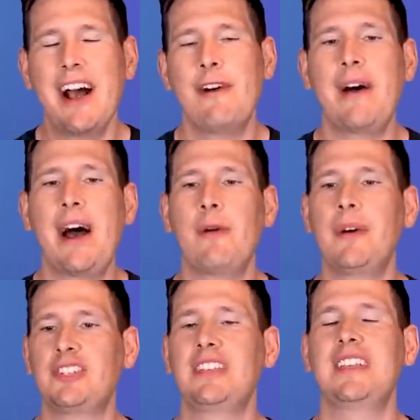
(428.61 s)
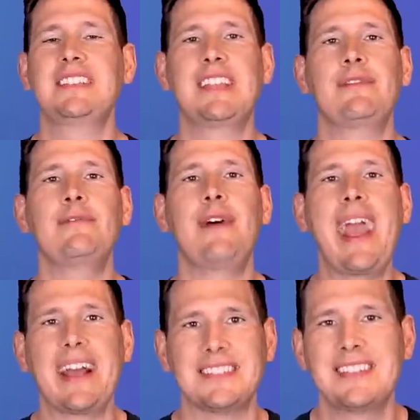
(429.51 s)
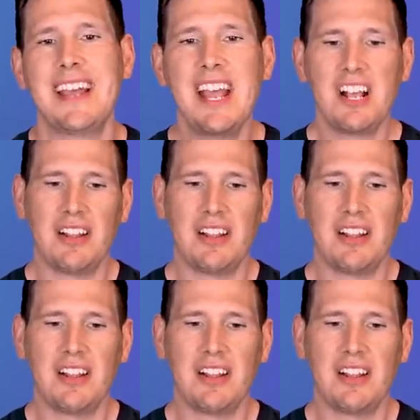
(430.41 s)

of how much things have advanced.